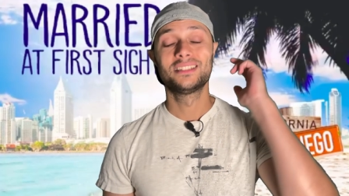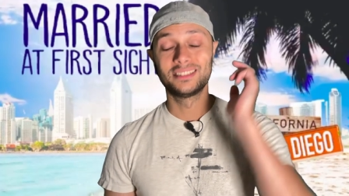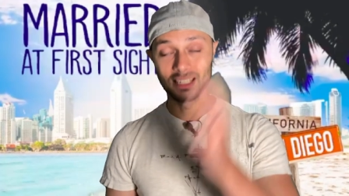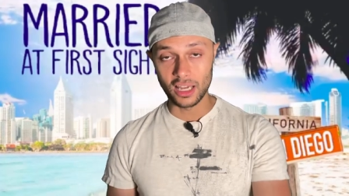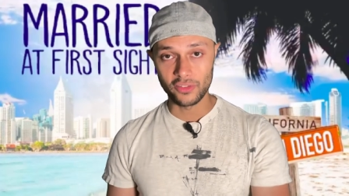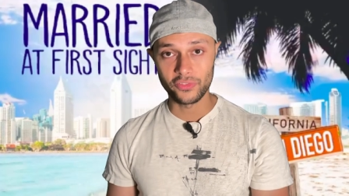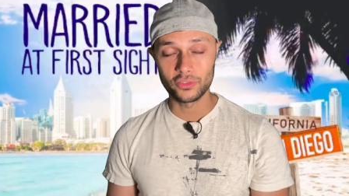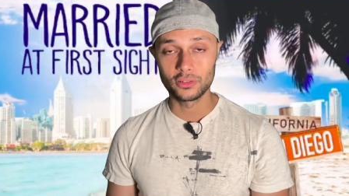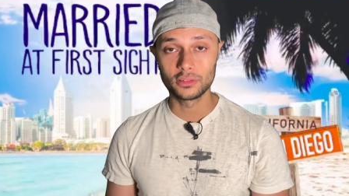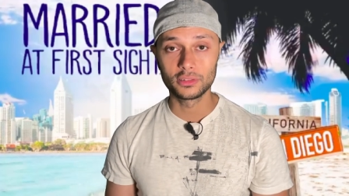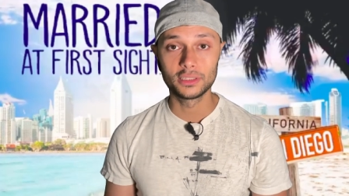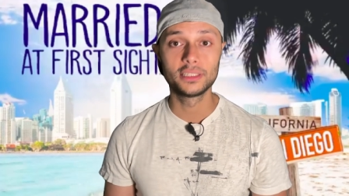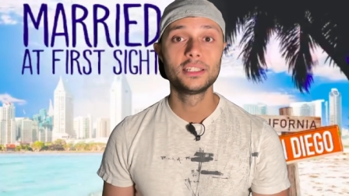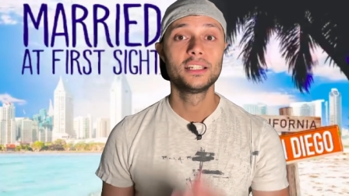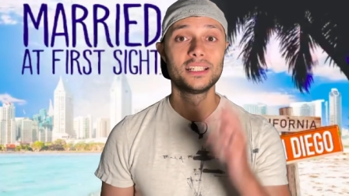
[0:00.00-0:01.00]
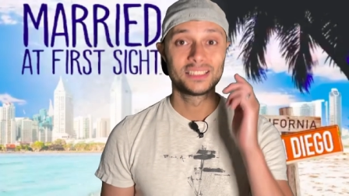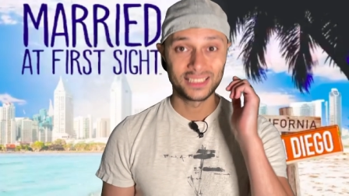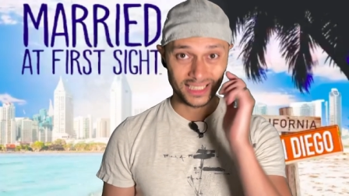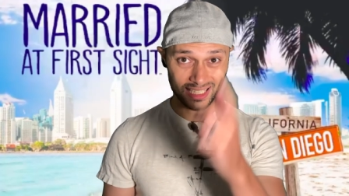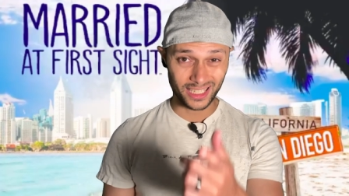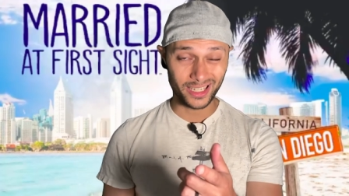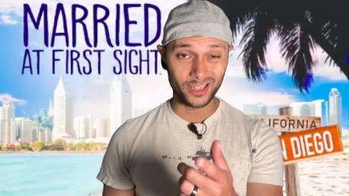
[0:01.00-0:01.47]
Definitely
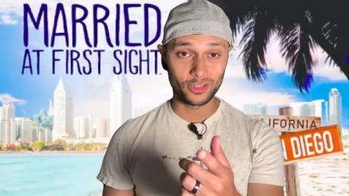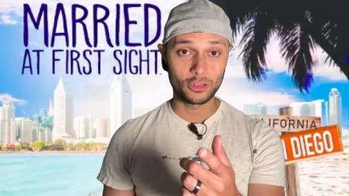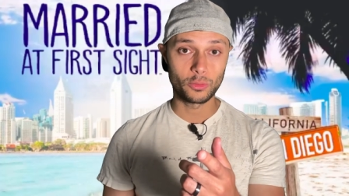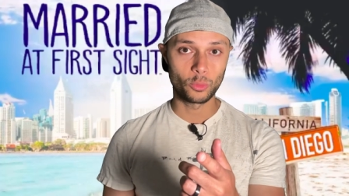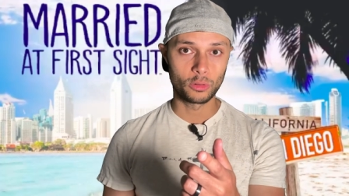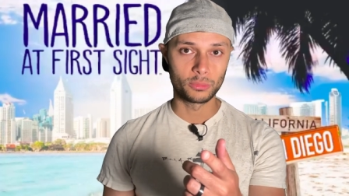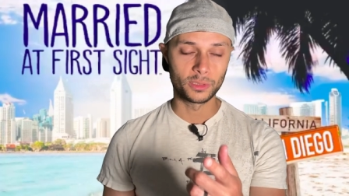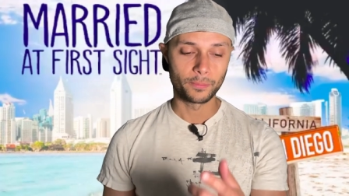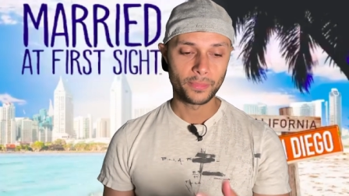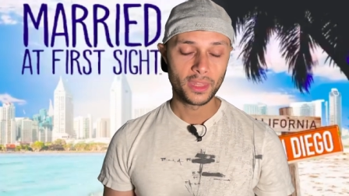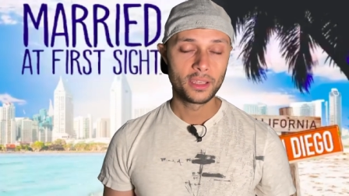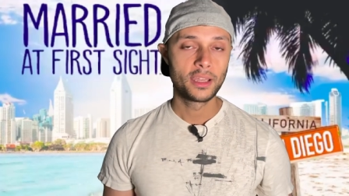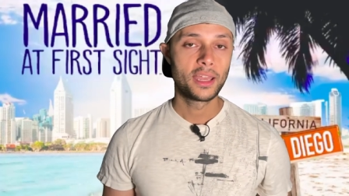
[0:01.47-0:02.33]
take care of your woman.